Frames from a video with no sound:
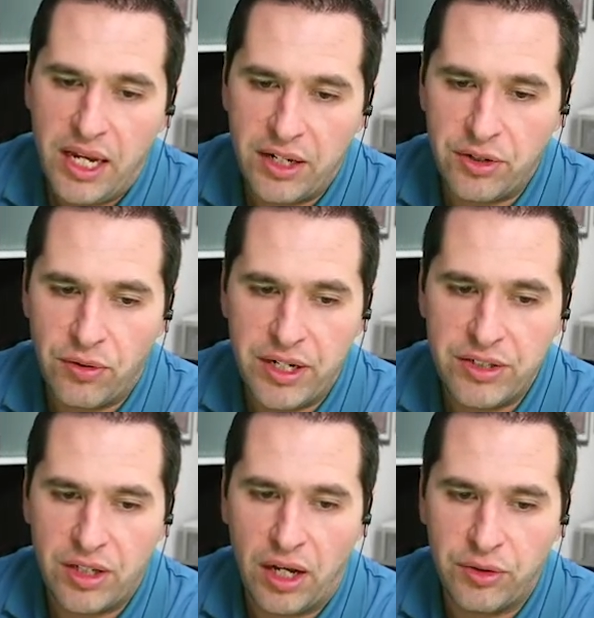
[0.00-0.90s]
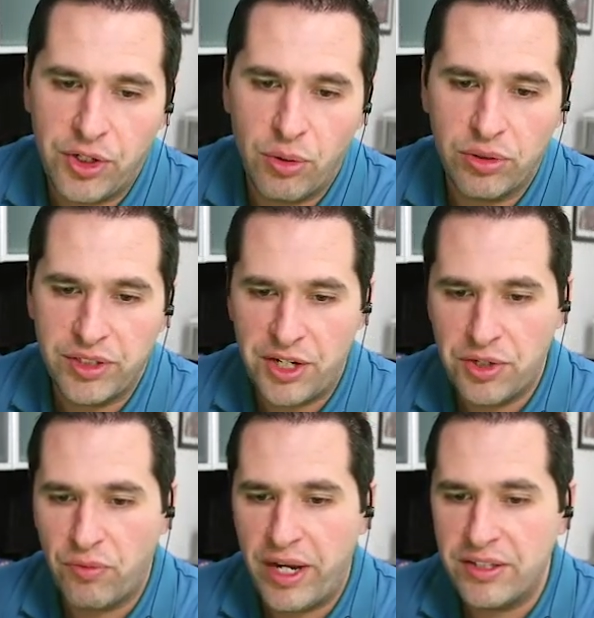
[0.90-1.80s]
increase on
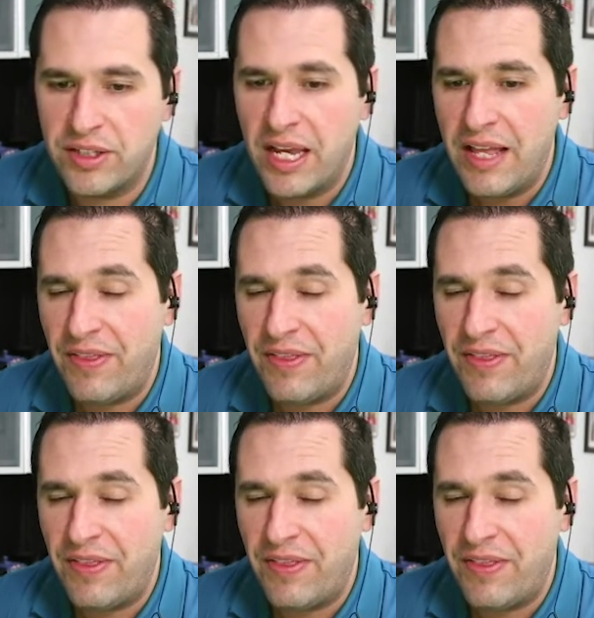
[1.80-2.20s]
utilization rates.